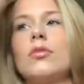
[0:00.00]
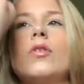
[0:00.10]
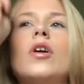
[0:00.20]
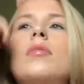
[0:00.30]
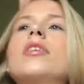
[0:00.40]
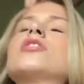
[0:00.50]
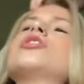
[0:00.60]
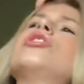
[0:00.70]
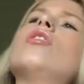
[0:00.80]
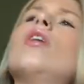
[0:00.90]
You want to make
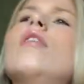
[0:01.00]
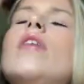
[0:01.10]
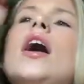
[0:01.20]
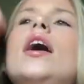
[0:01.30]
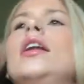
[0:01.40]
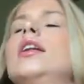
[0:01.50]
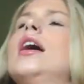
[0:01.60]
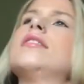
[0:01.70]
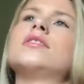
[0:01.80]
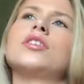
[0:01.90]
sure you don't have any
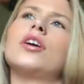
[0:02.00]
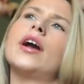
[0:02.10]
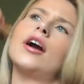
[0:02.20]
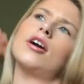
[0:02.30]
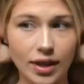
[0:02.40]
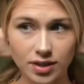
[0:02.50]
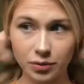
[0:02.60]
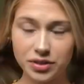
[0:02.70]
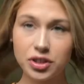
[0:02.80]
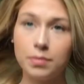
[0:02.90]
knots in your hair. Okay,
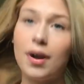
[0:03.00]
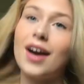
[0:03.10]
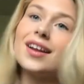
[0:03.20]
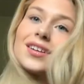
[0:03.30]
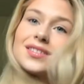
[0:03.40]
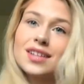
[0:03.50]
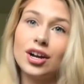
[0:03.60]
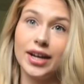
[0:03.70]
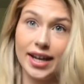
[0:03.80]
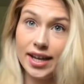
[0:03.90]
so once your products
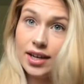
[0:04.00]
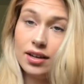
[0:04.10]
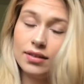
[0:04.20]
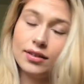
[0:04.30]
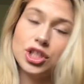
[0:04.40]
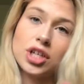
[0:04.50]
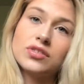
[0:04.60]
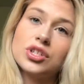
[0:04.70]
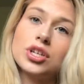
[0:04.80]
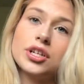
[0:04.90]
are in,
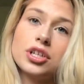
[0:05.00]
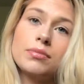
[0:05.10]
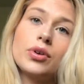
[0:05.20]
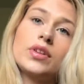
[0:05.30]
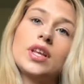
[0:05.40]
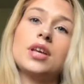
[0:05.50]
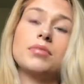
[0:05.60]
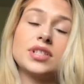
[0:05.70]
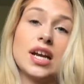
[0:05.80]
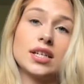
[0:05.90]
just the dry shampoo and the
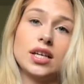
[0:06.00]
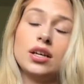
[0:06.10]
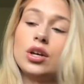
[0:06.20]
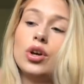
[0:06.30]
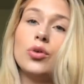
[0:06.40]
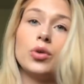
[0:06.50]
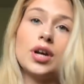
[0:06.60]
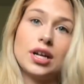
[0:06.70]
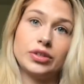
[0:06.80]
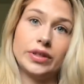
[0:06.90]
heat protectant,
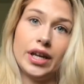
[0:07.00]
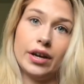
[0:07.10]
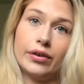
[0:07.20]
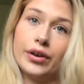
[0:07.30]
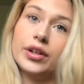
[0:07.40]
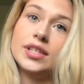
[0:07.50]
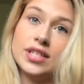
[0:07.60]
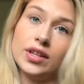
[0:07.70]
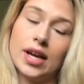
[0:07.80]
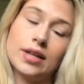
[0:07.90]
we're not doing the hair oil until the